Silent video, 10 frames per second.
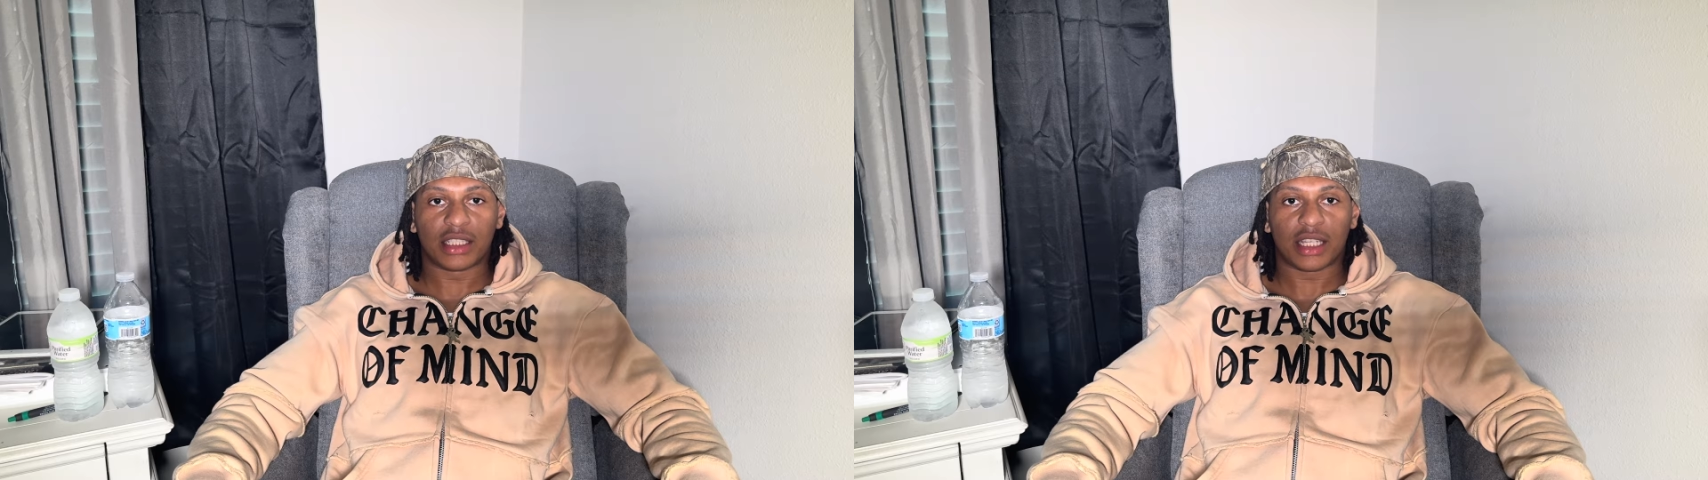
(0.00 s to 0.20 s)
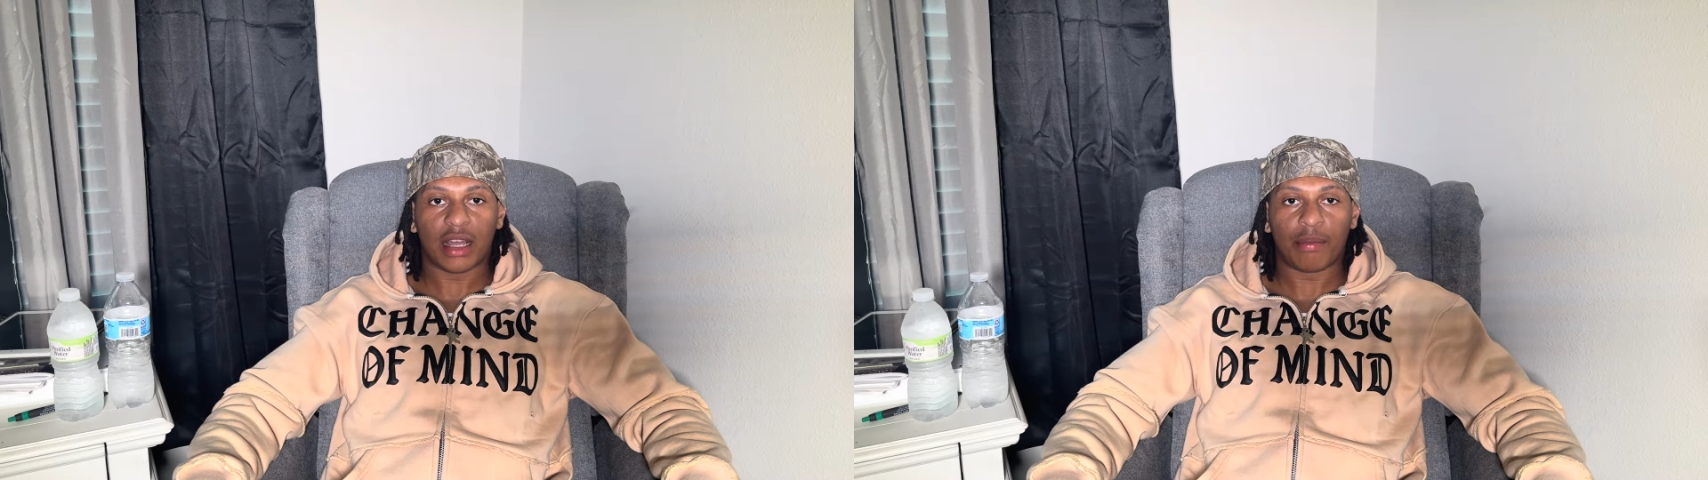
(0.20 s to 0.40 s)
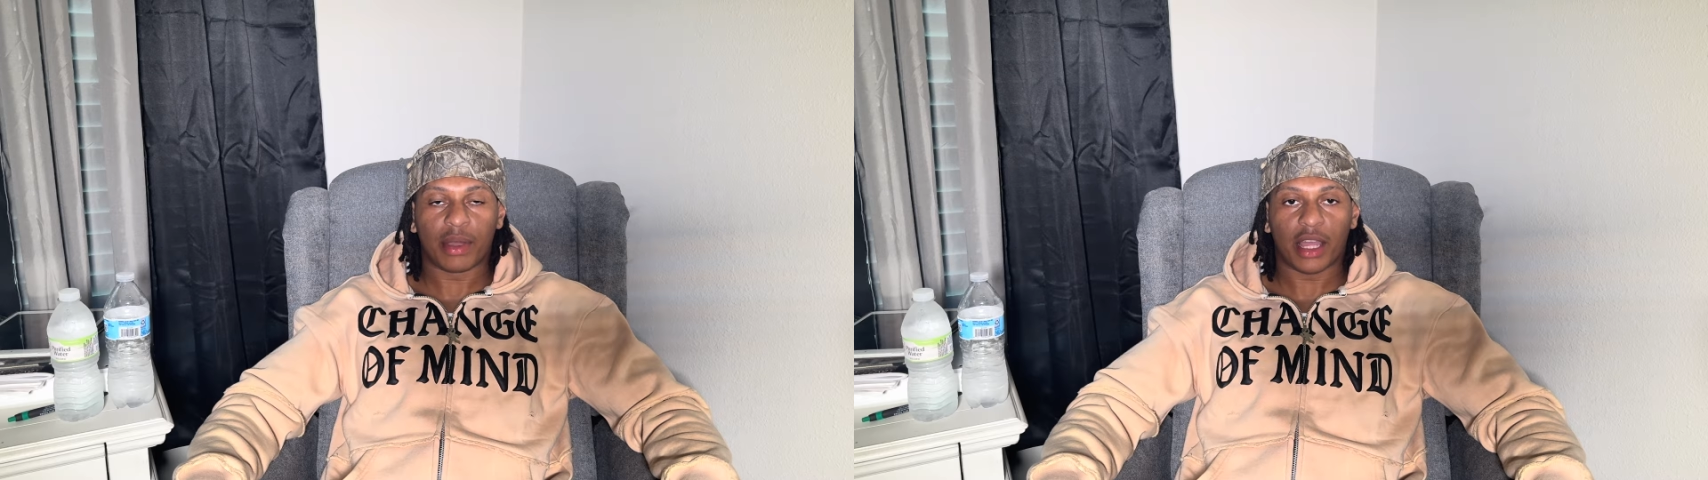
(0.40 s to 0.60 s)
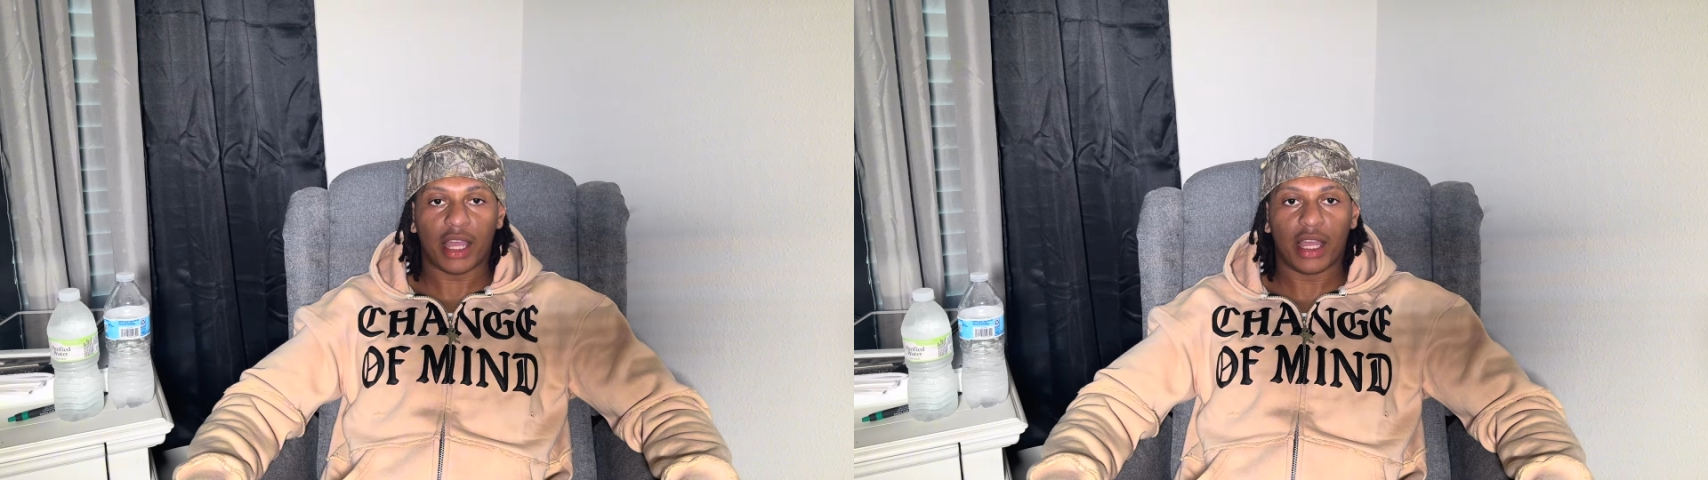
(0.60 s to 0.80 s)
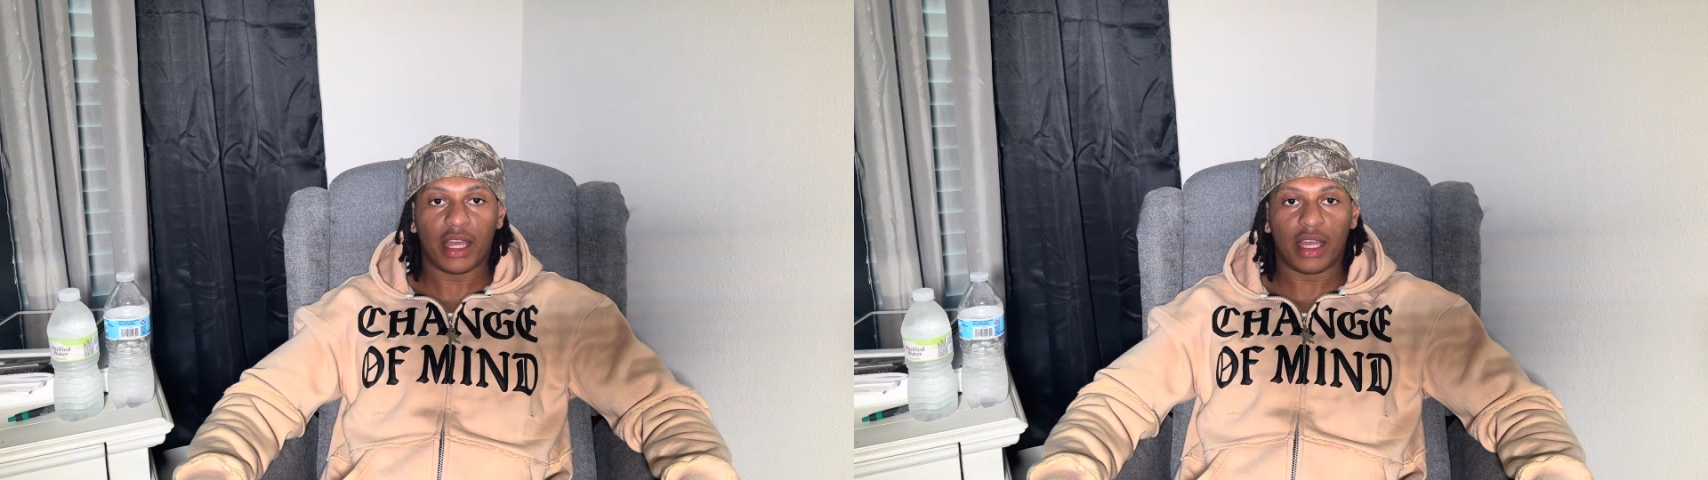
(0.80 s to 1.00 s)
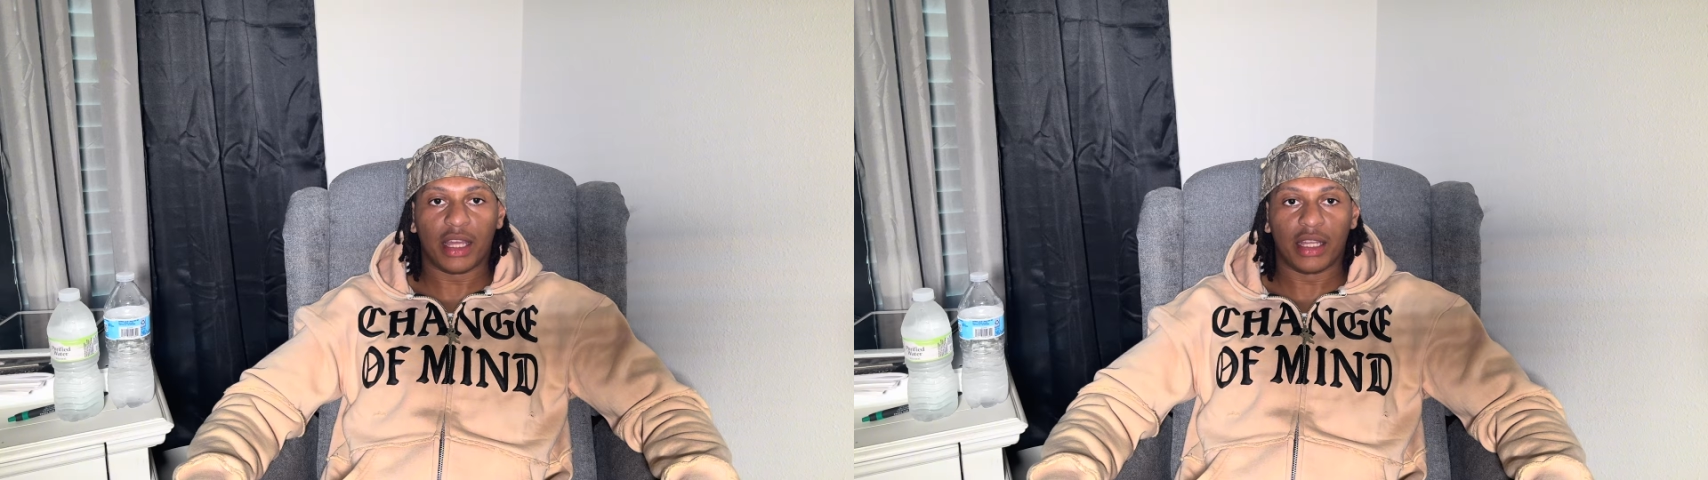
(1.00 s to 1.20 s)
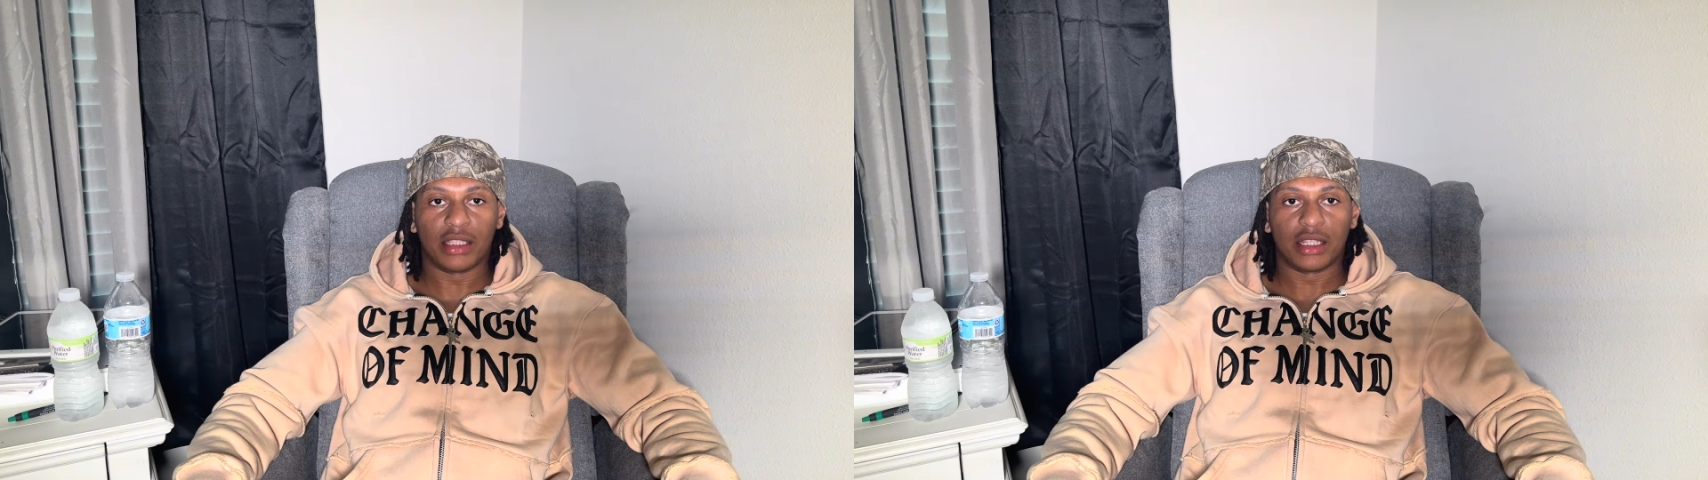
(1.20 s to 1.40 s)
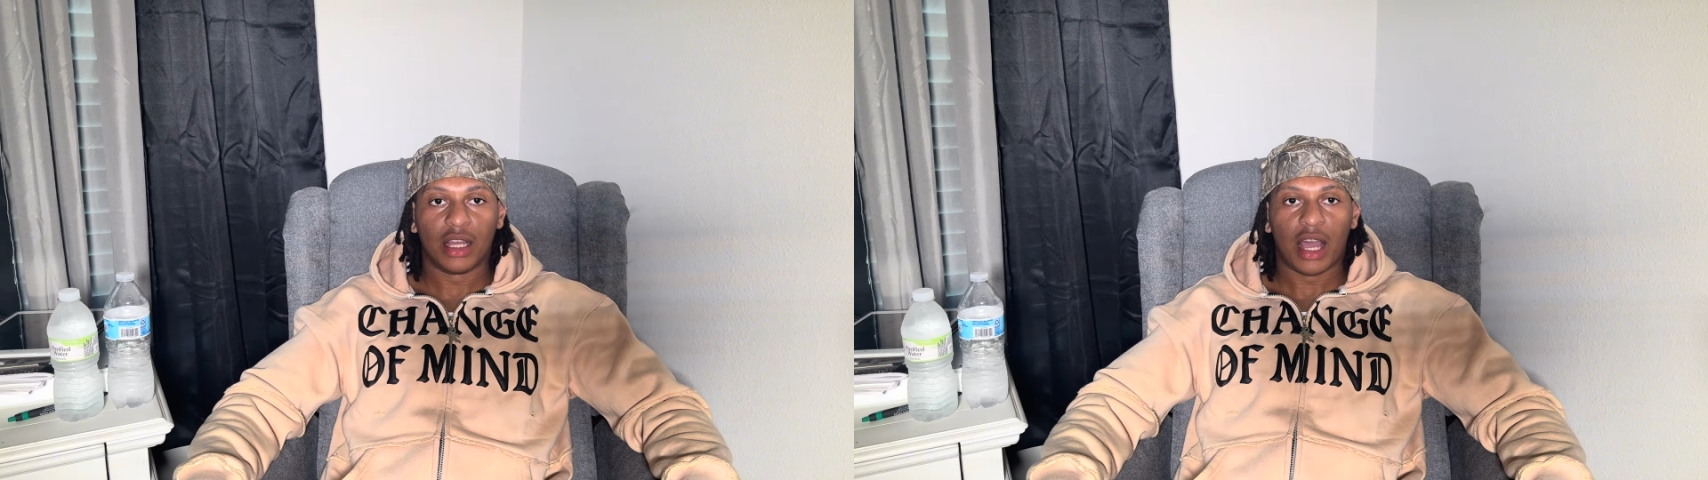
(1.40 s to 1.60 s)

topic is